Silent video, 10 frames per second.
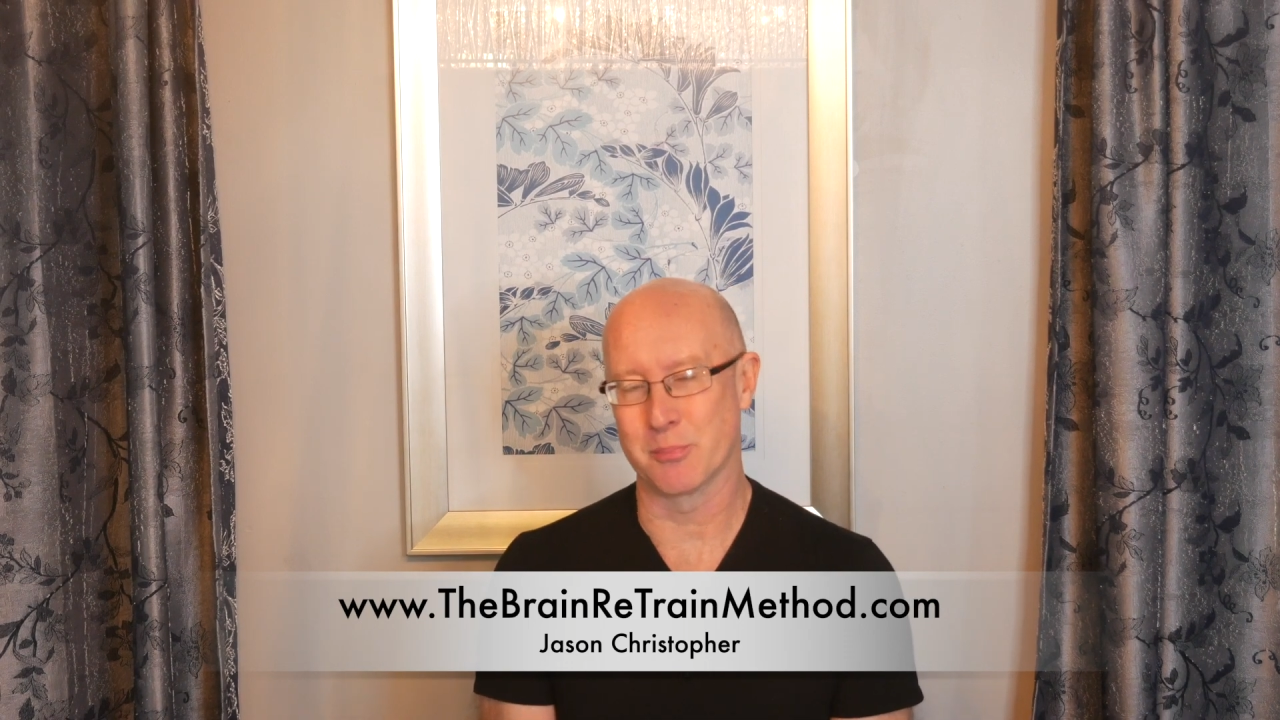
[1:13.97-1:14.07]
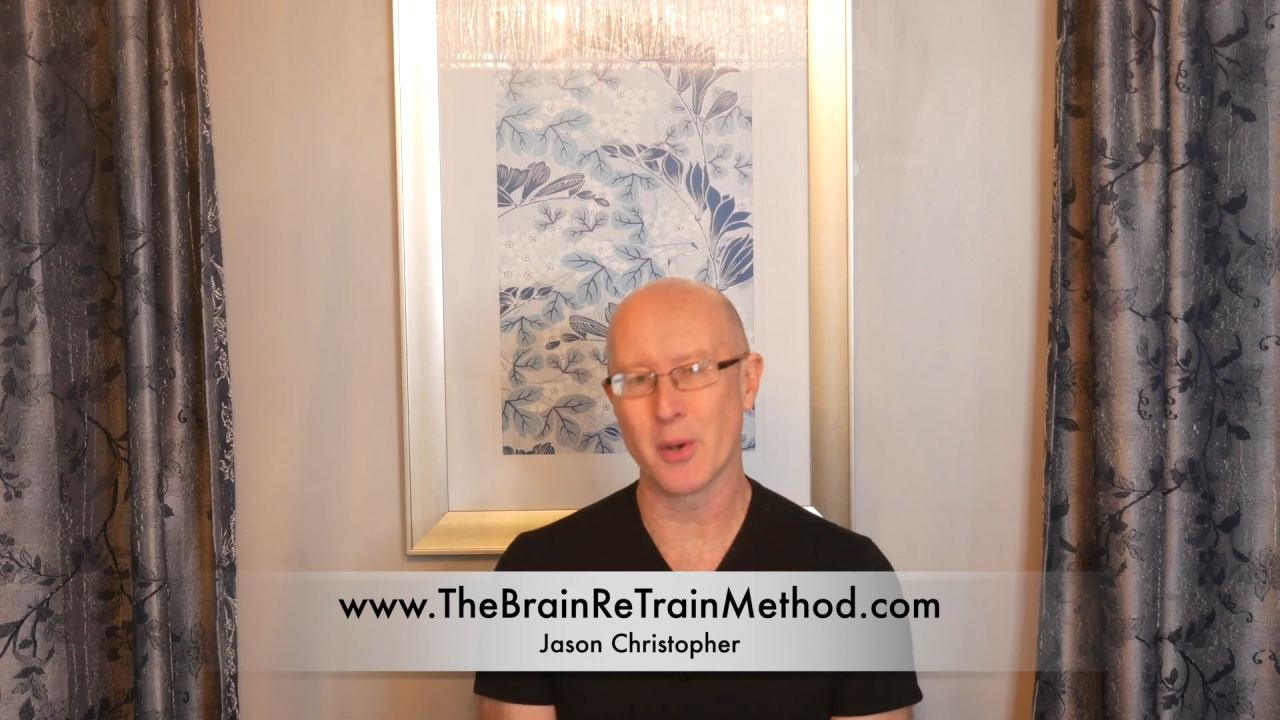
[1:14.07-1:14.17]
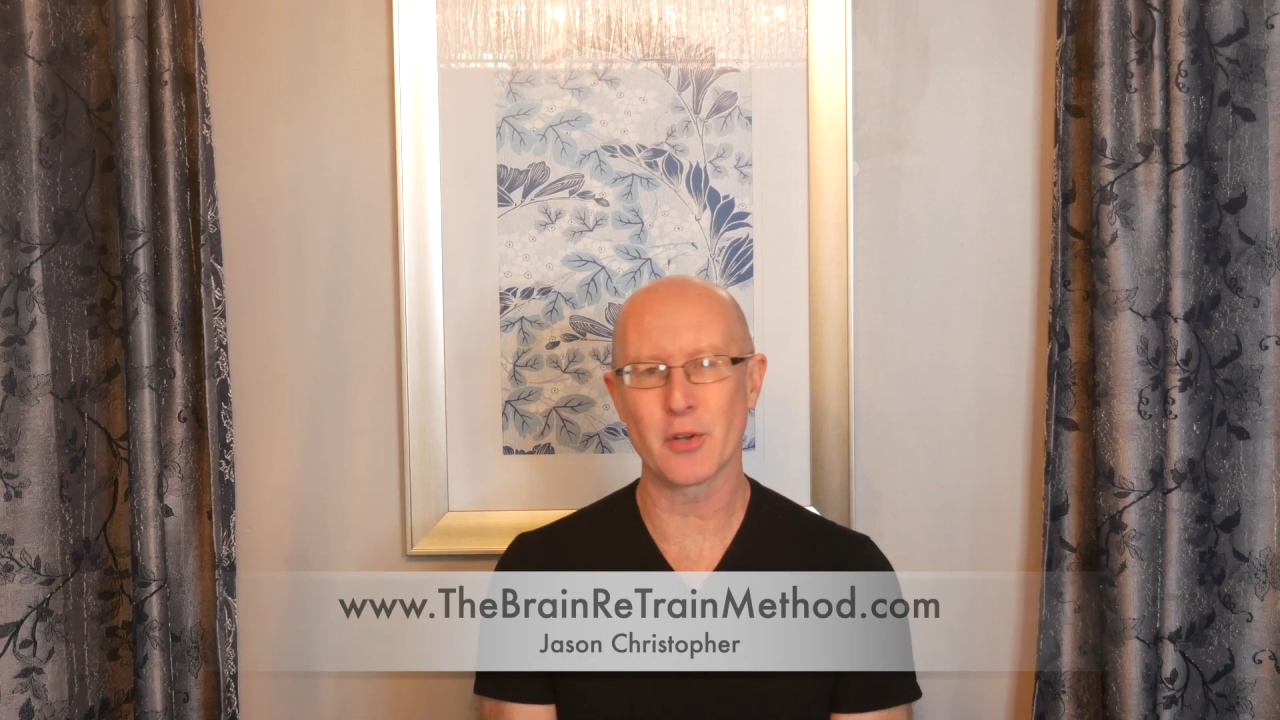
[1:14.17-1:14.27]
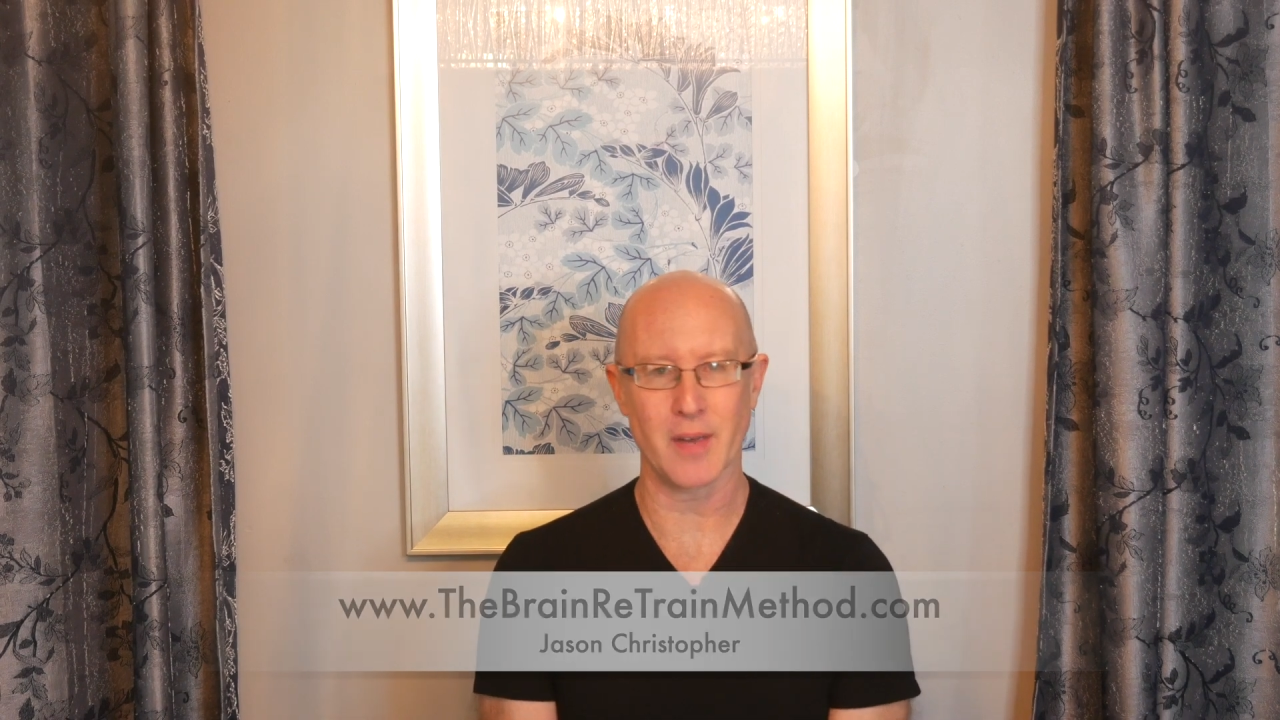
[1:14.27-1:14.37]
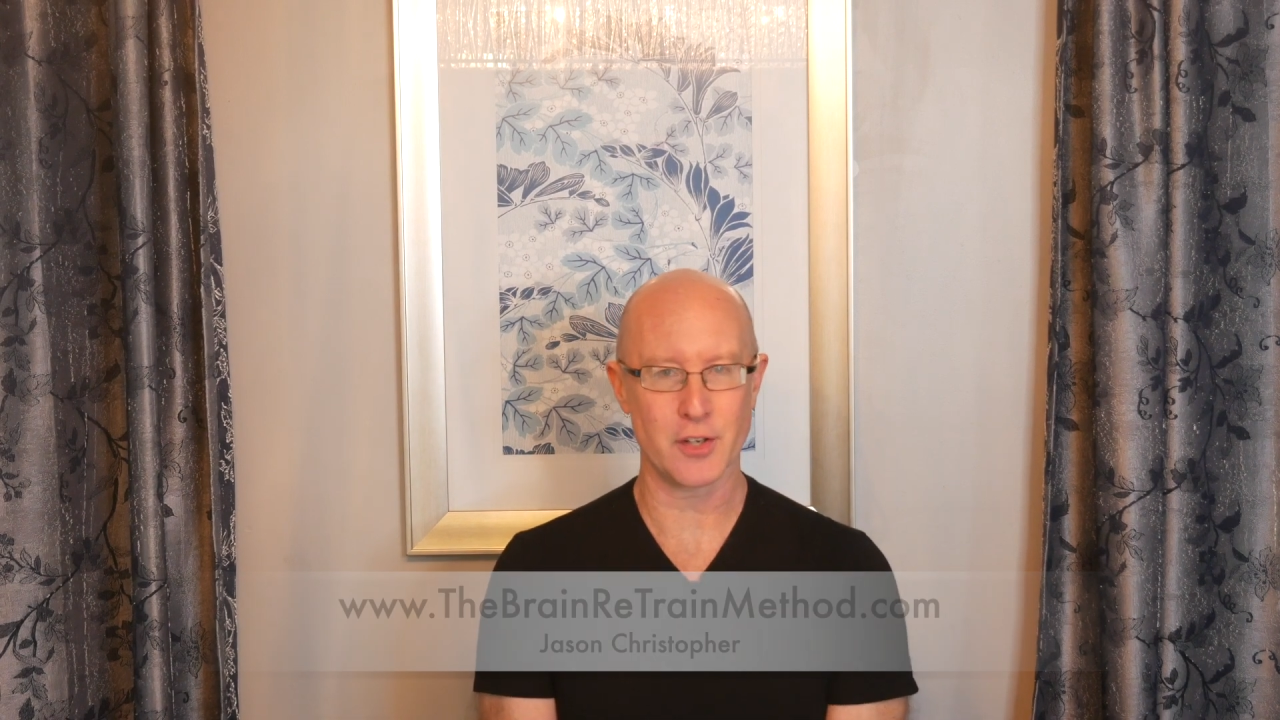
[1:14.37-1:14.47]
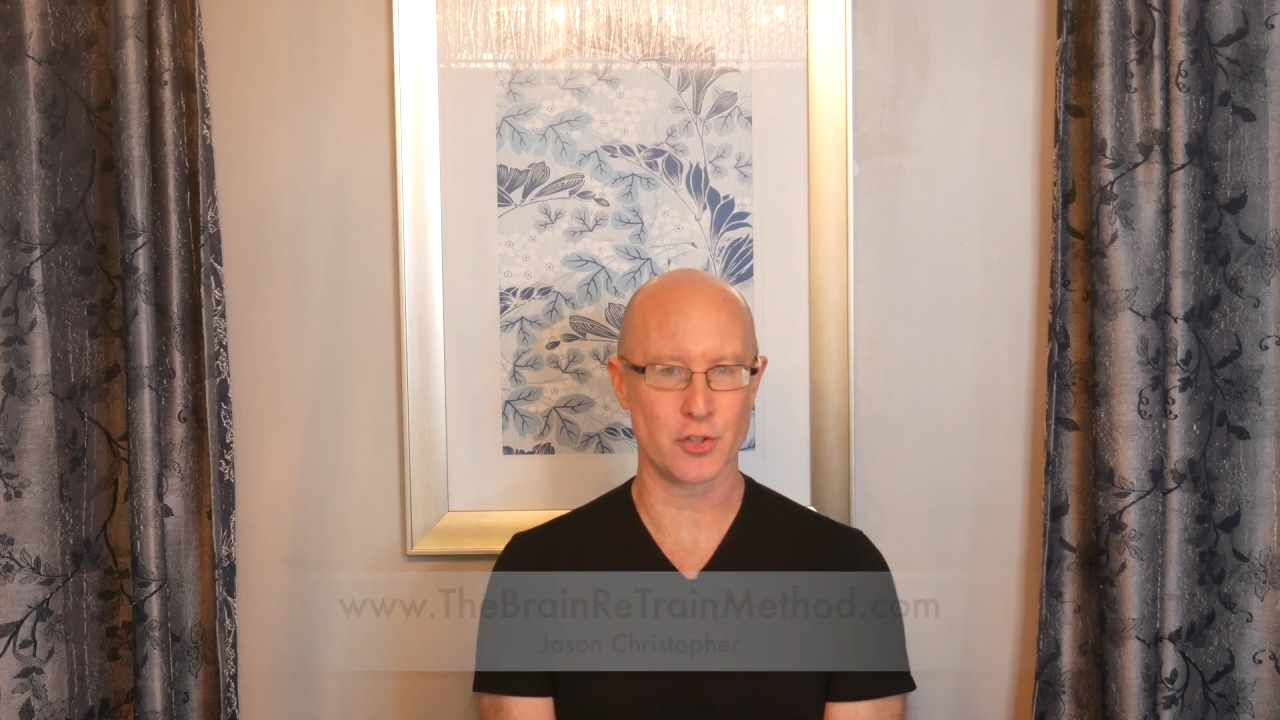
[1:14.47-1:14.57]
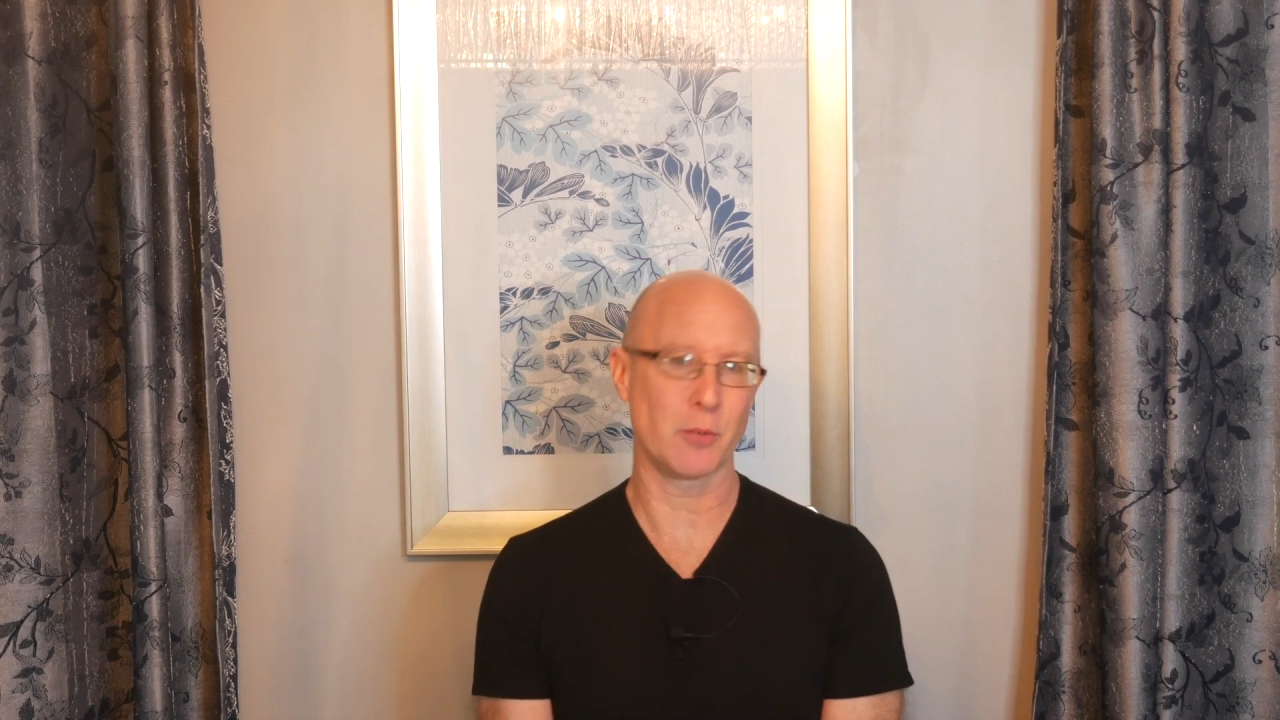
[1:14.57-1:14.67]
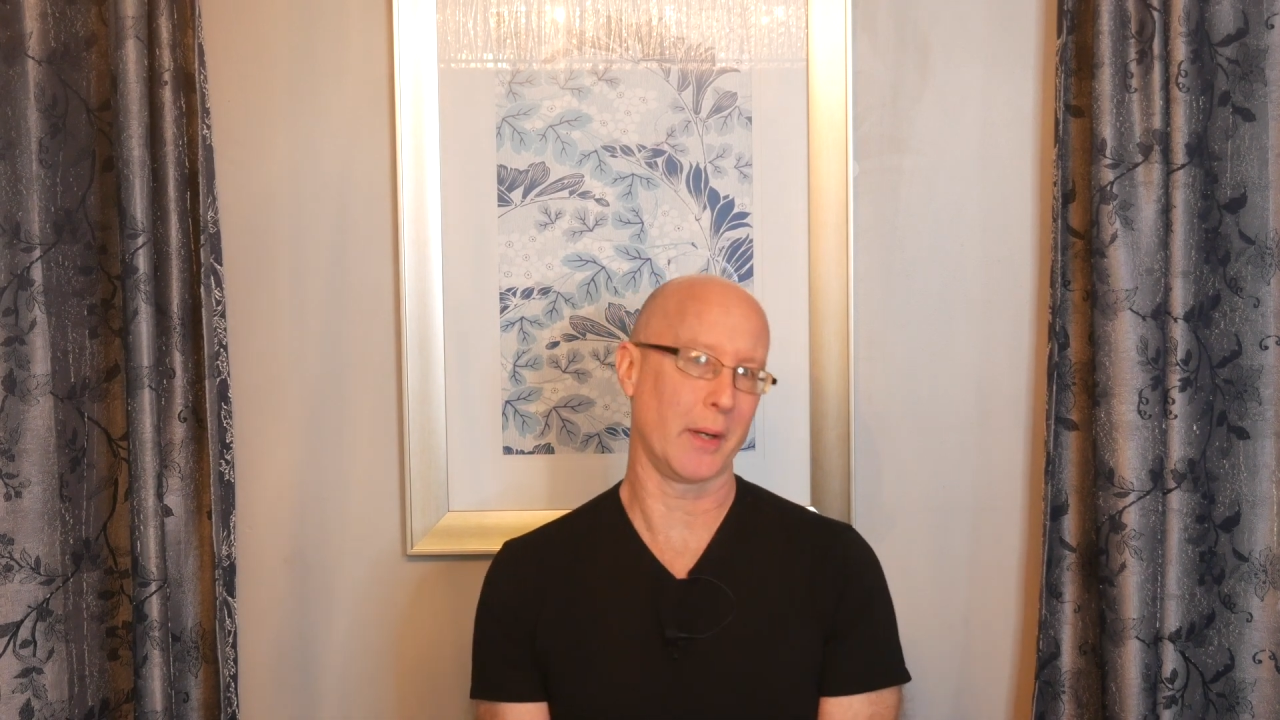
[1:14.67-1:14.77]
Motivational